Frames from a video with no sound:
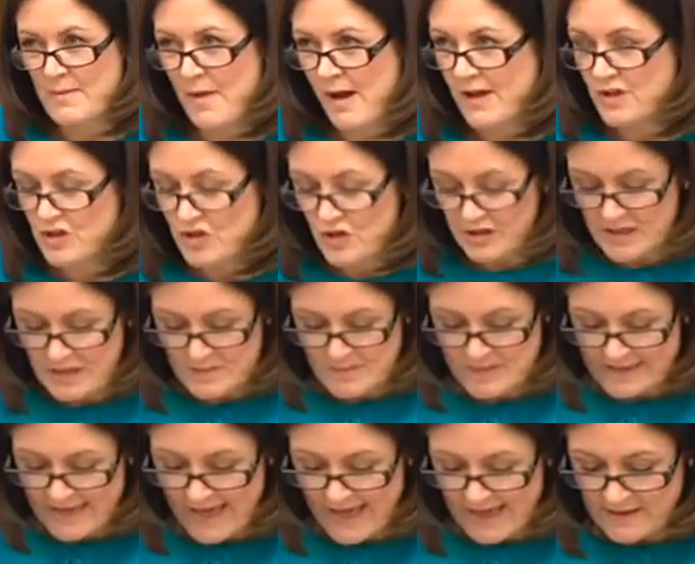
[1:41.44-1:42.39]
my journey
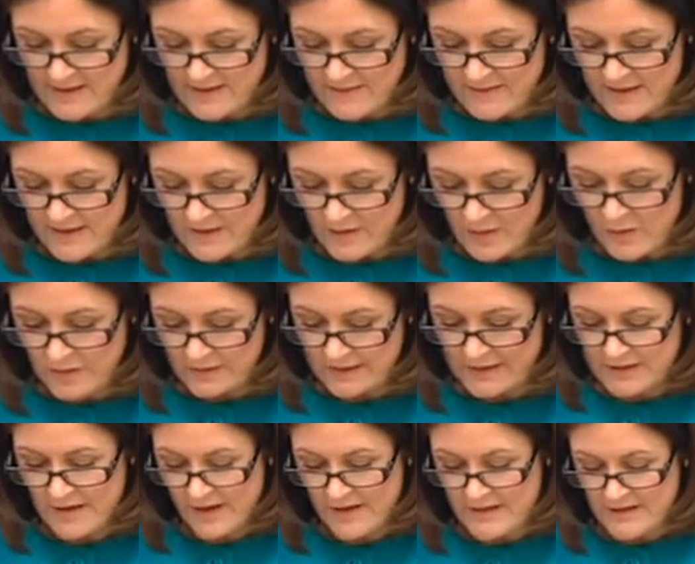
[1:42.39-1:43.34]
began in the early
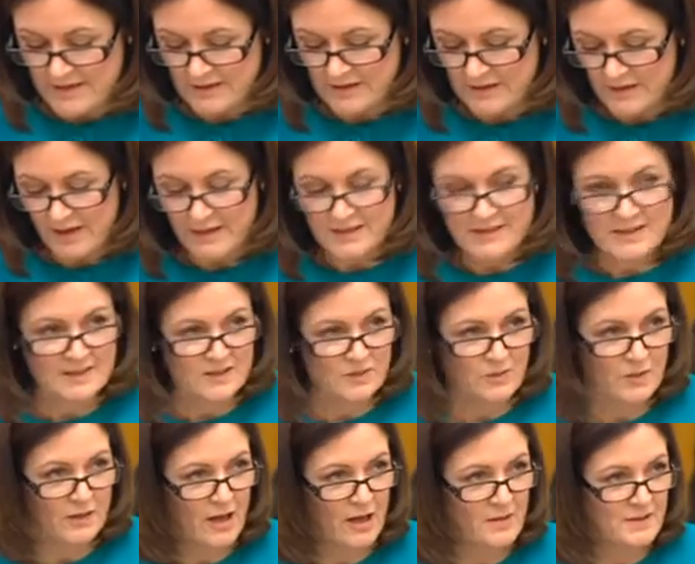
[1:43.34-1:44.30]
1990s
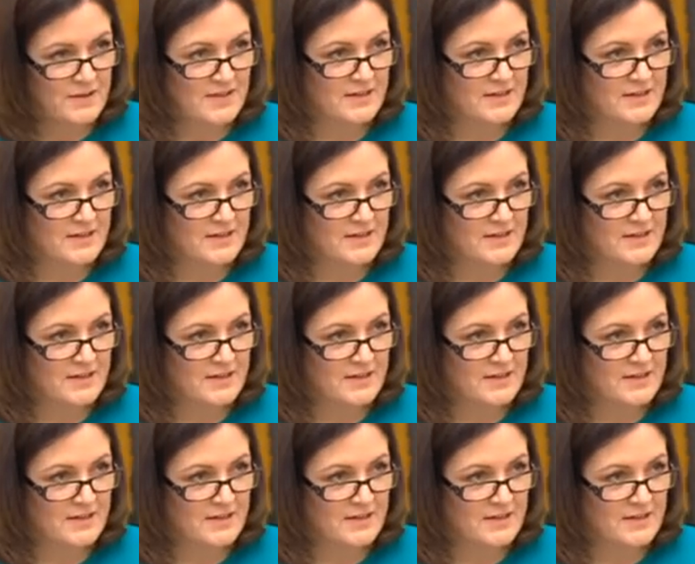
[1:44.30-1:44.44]
when I was